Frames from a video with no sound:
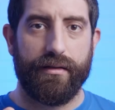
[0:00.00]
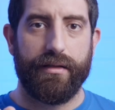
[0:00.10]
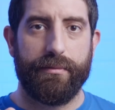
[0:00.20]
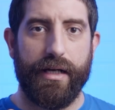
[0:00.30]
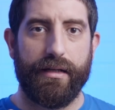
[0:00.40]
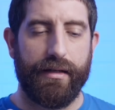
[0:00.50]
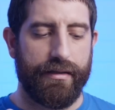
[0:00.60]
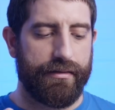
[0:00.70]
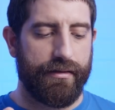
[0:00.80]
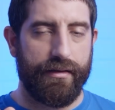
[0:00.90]
the
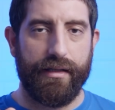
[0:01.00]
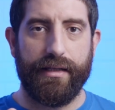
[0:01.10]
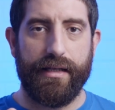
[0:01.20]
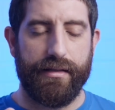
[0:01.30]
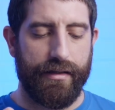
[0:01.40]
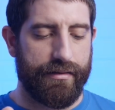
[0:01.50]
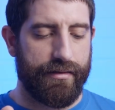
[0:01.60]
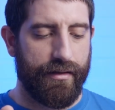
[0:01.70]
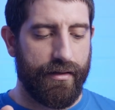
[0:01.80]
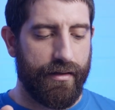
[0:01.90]
brightness, the touchiness.
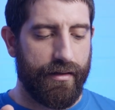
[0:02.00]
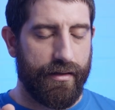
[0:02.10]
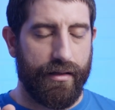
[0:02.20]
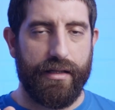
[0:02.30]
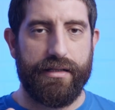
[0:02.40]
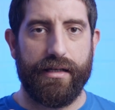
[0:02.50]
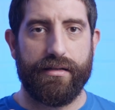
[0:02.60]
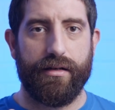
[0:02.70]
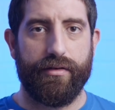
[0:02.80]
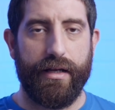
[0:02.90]
It's
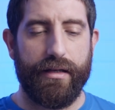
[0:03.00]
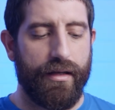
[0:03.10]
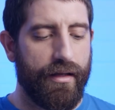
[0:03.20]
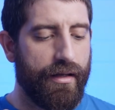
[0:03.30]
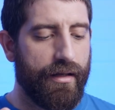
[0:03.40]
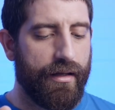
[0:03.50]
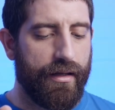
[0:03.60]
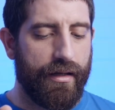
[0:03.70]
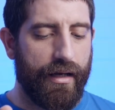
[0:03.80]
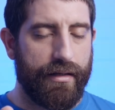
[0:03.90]
just great.
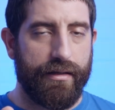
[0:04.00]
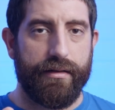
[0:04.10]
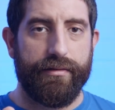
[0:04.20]
I didn't